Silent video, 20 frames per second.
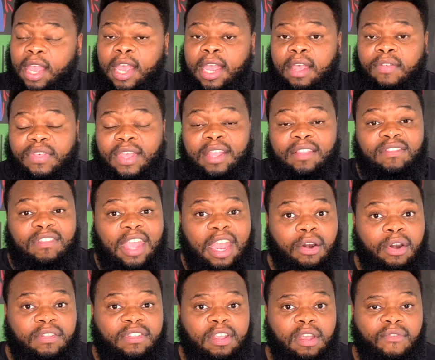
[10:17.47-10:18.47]
the
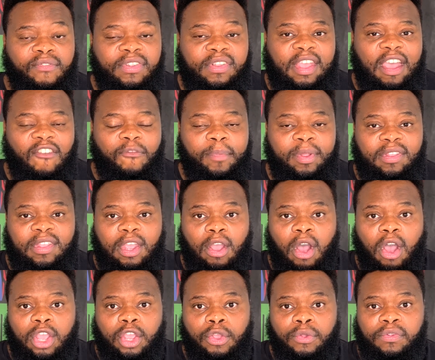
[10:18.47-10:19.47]
integrity of his government, he
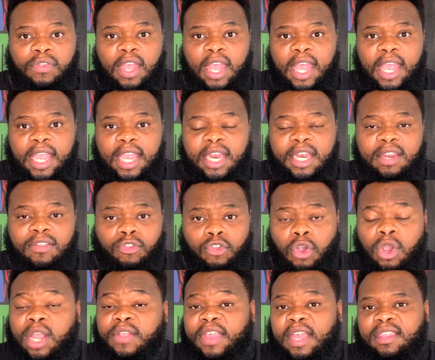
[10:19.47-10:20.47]
argues he
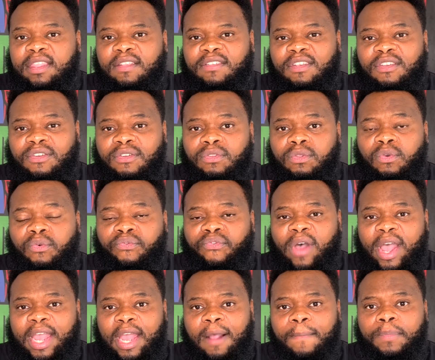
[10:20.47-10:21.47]
took that decision to
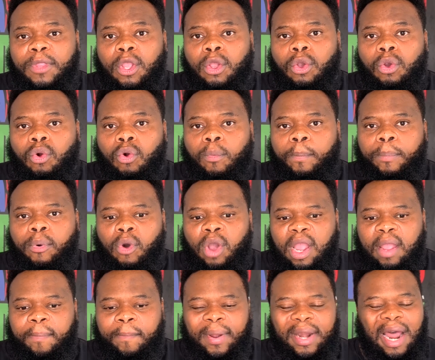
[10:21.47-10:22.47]
fire
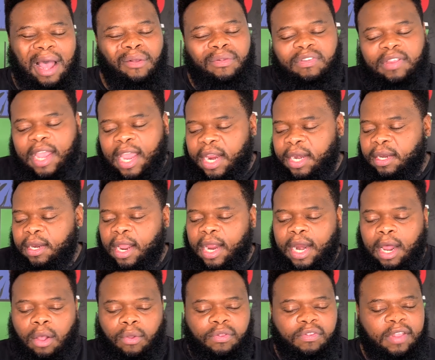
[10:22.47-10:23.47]
Booi. But I'll say it, and
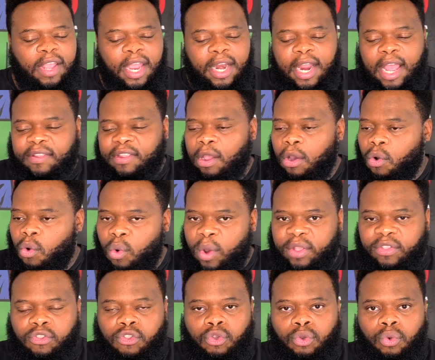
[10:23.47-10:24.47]
I'll say it as I
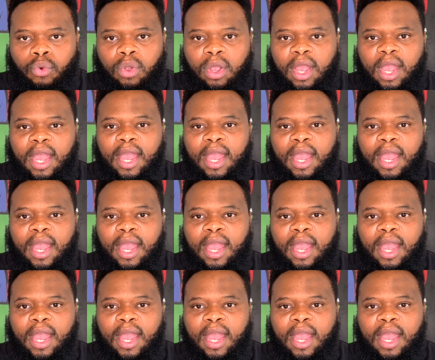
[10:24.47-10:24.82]
always do.